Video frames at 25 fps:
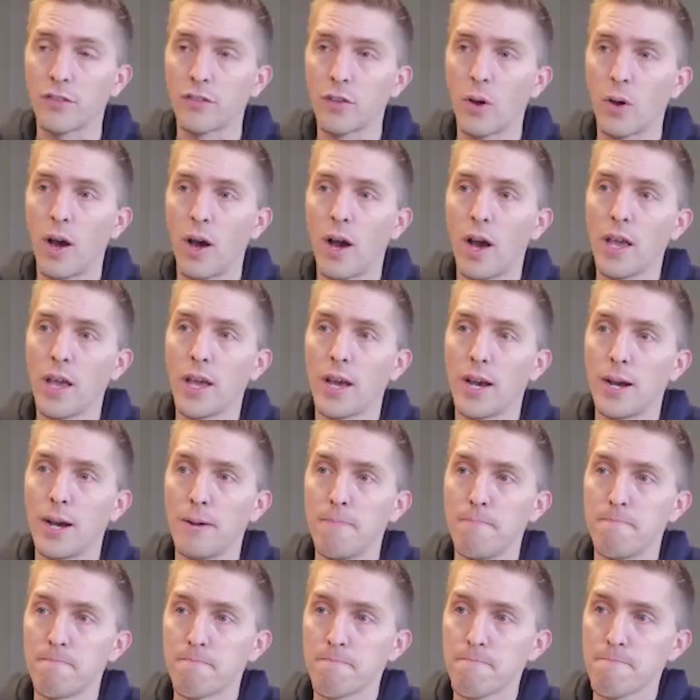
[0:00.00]
So
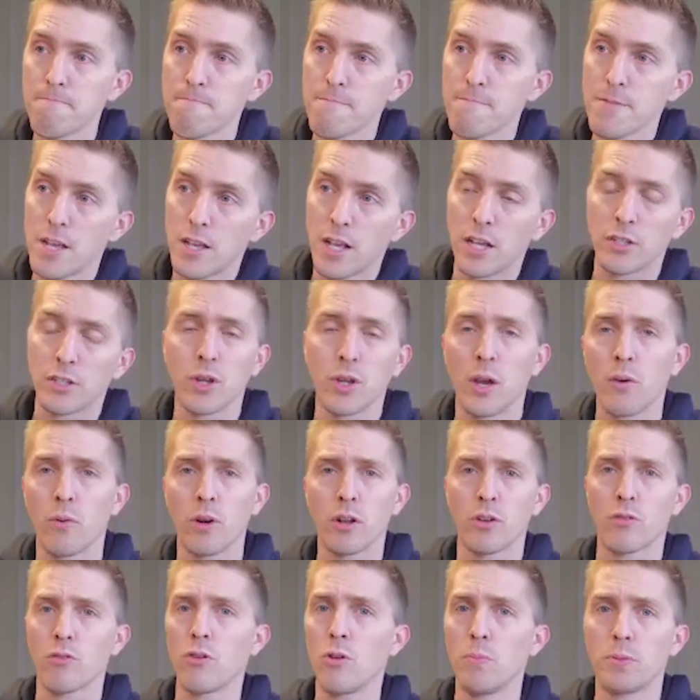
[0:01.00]
so I run
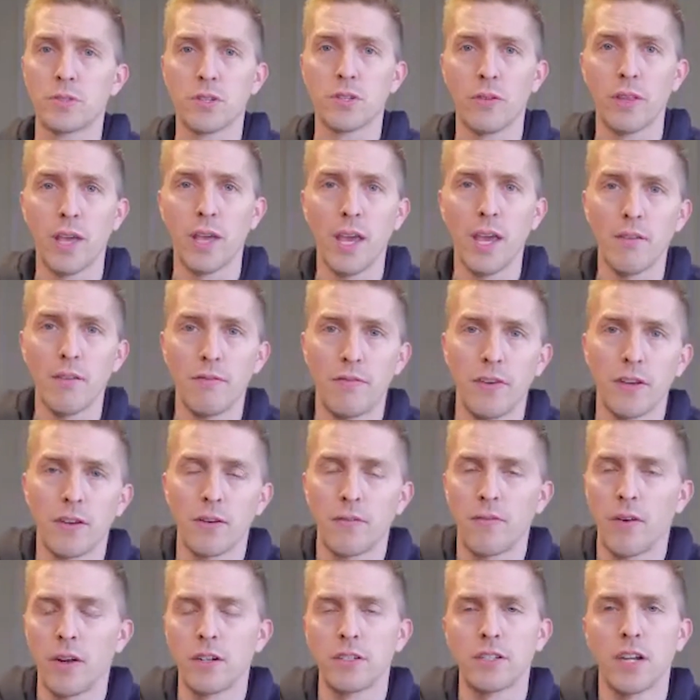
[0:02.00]
a group. It's called the 8-Figure
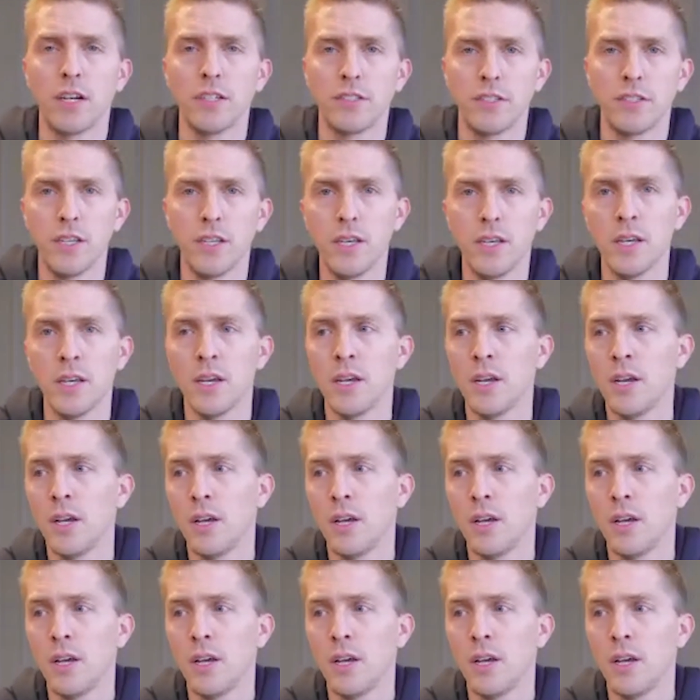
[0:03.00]
Franchisee.